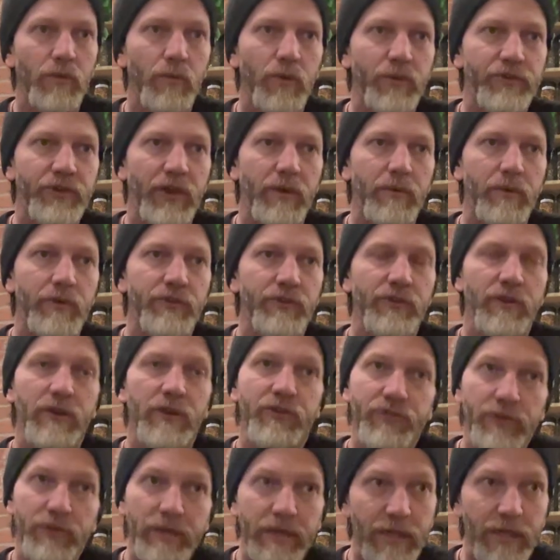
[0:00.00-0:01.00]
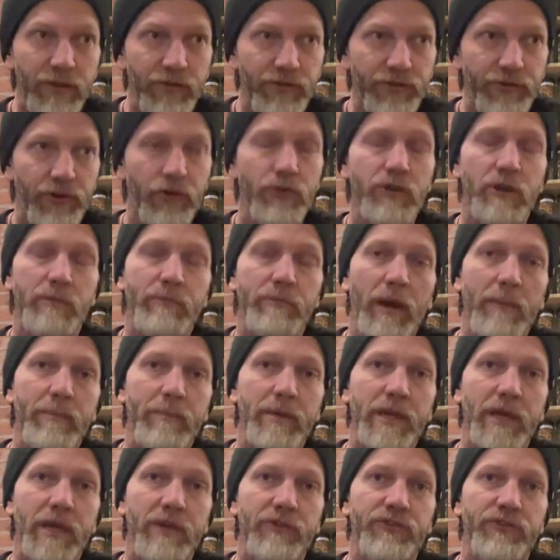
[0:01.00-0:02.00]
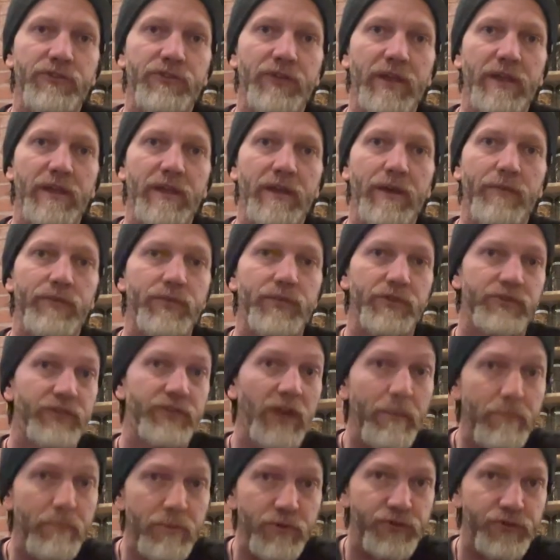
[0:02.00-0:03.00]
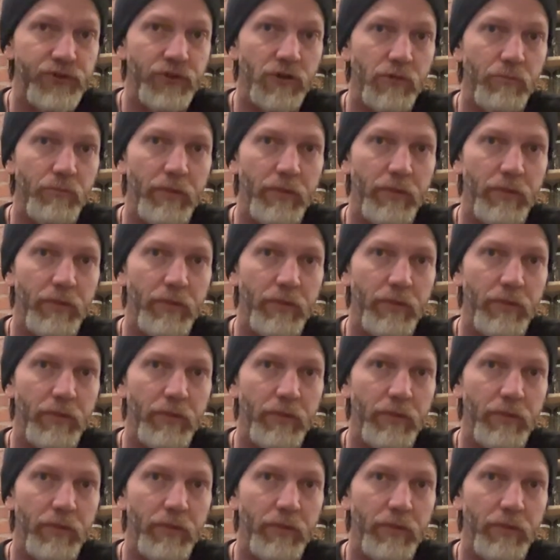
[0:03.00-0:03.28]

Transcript: which I was initially concerned about because of the temperature,